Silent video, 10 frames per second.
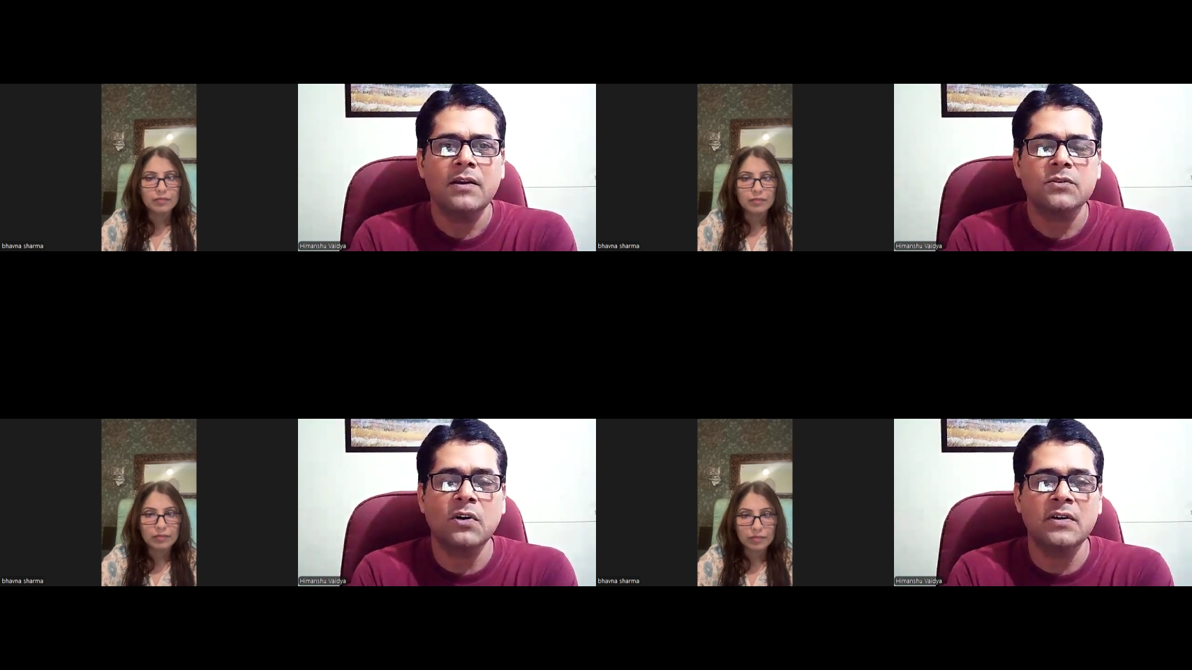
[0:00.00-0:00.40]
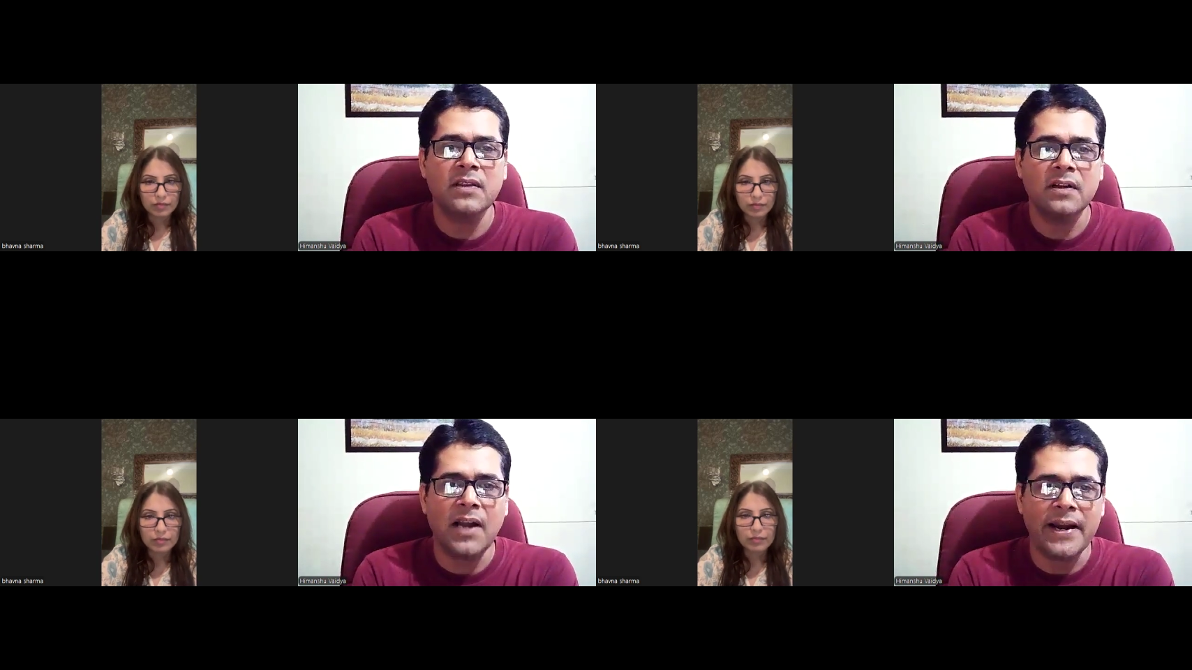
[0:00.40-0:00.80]
Speaker 1: So
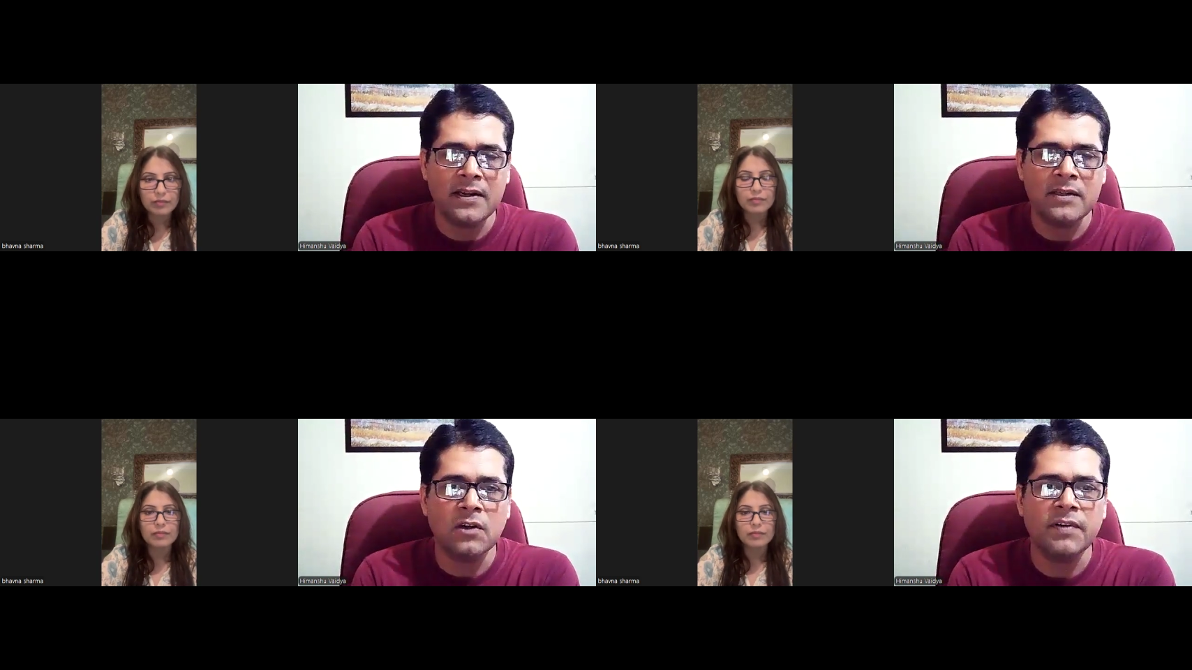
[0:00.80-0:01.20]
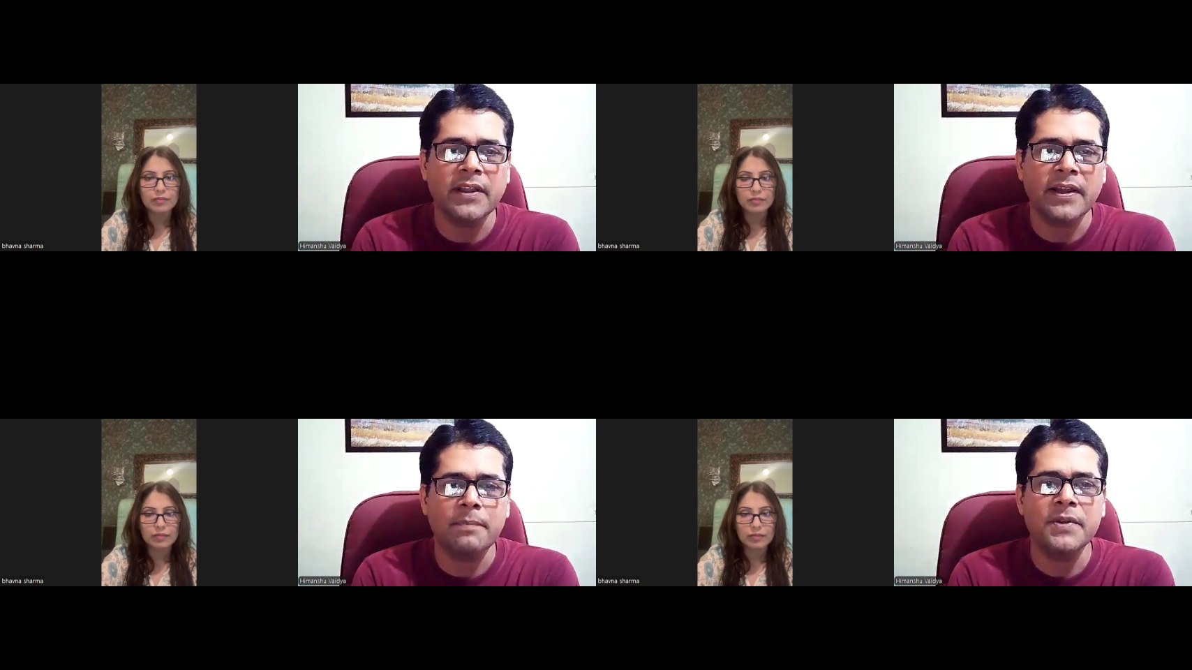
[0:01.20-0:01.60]
under the guidance of a
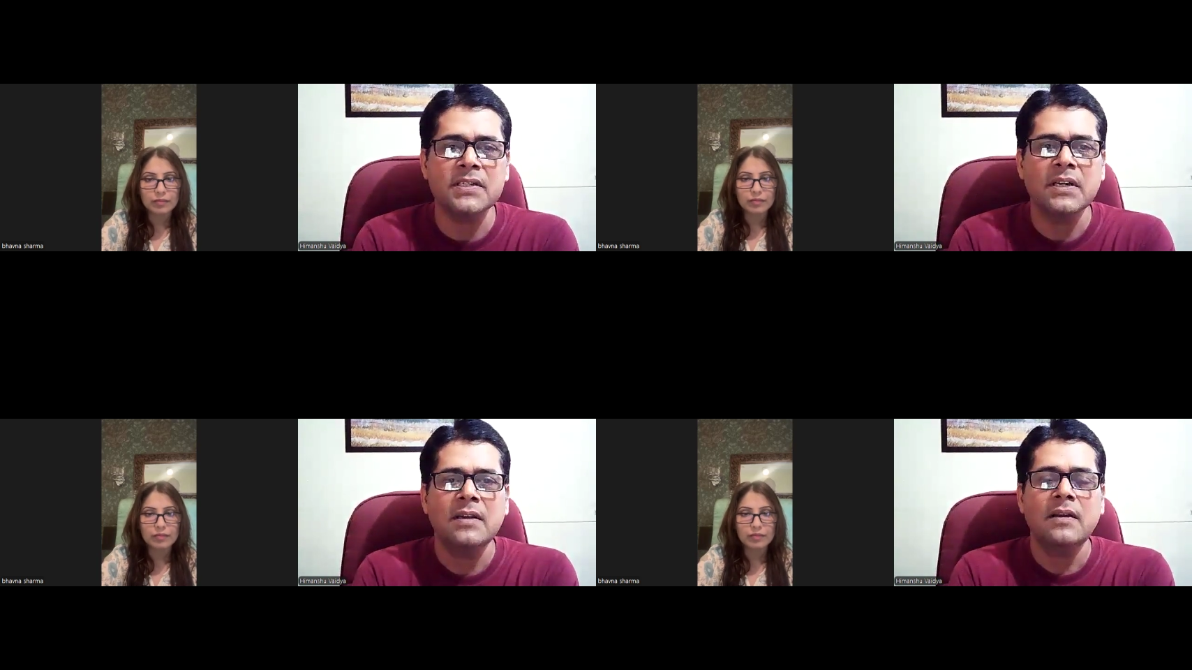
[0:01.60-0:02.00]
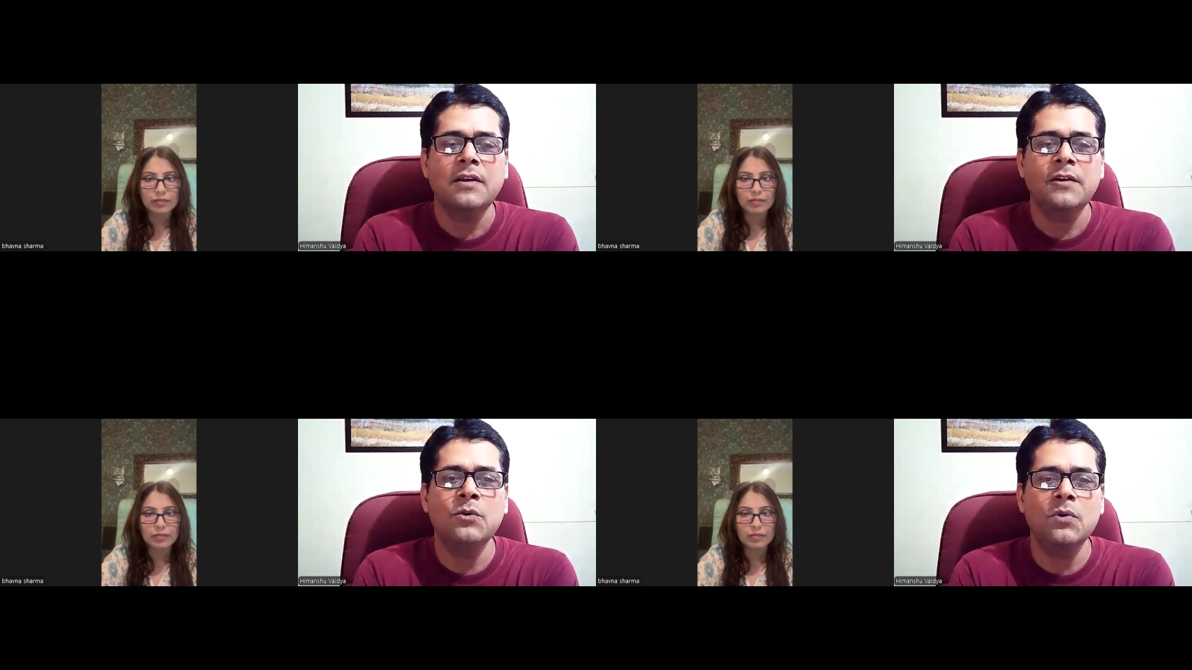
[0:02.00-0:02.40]
therapist,
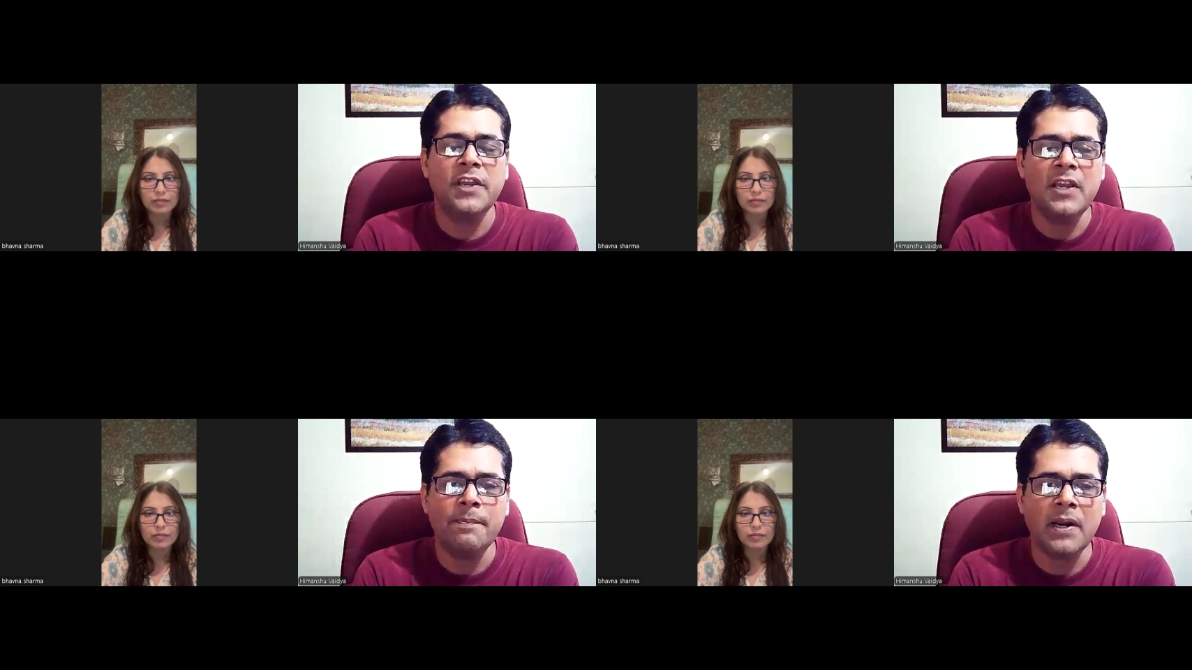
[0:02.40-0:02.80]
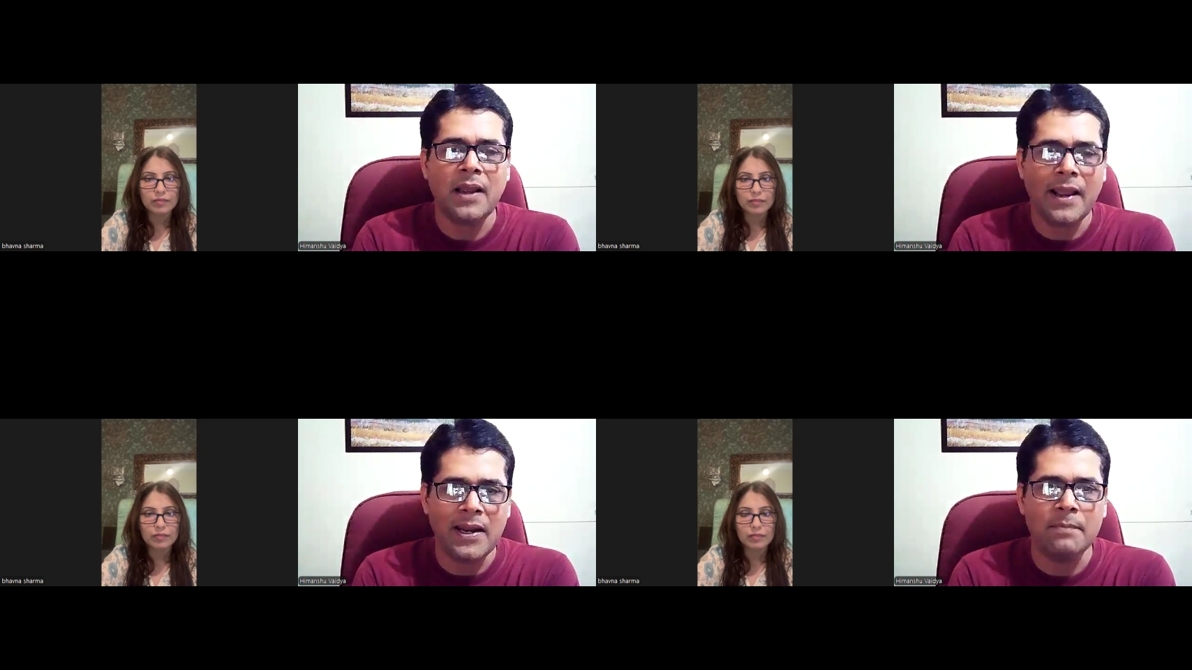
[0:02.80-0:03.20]
you keep
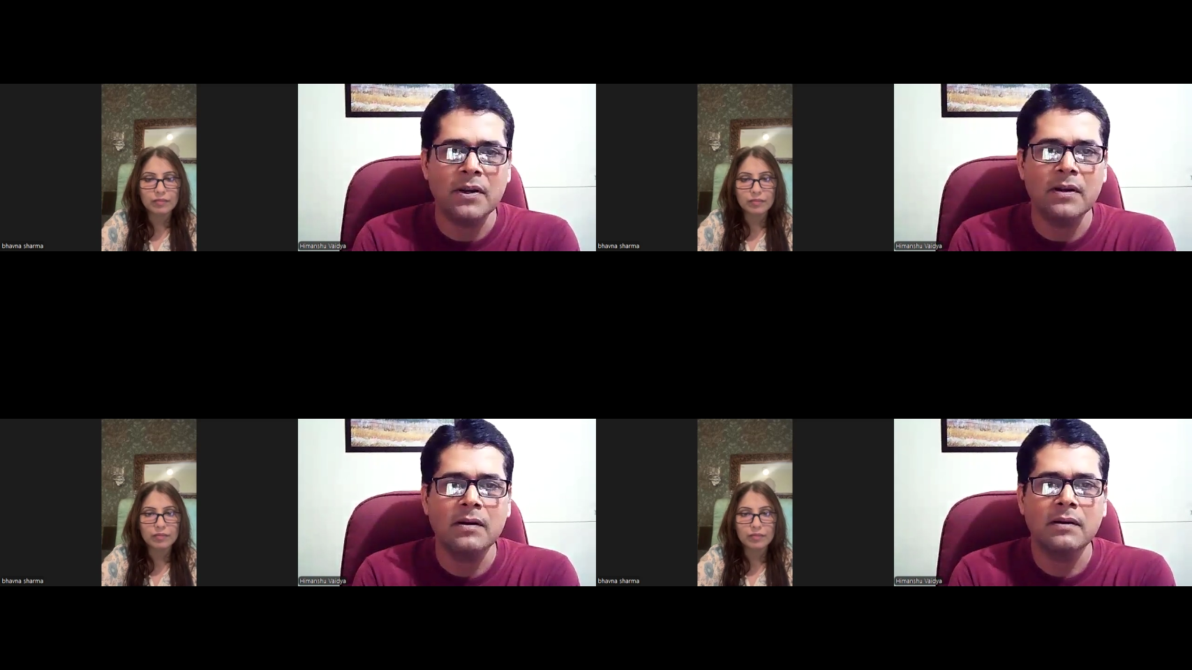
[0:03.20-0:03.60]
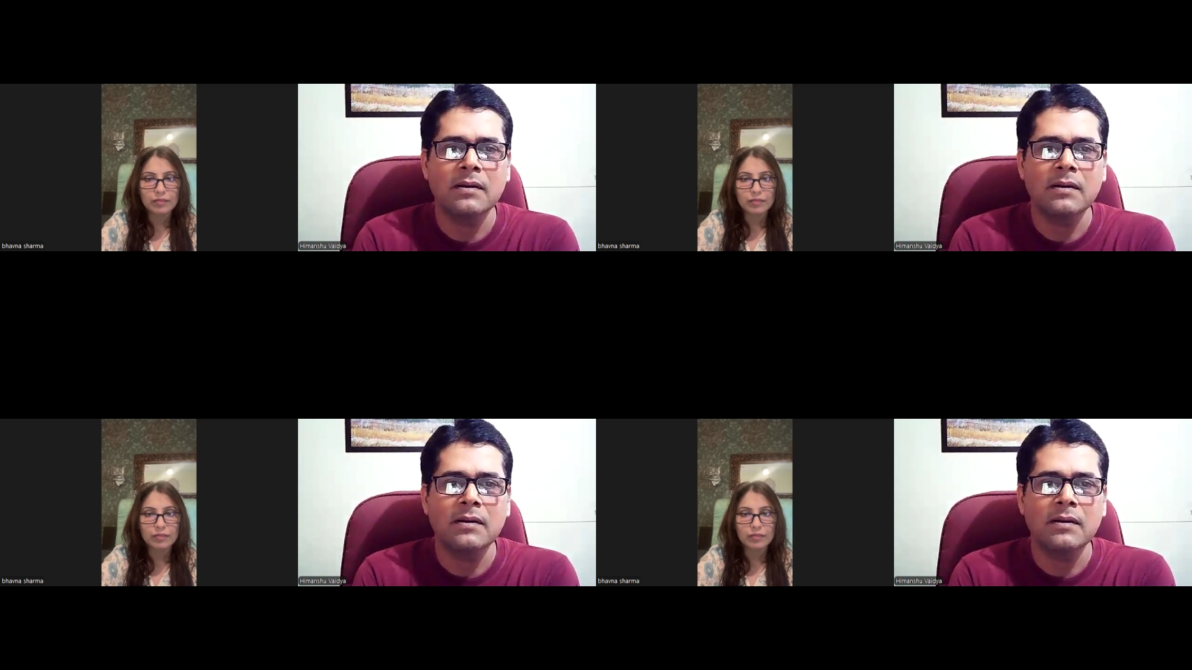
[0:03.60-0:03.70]
an animal,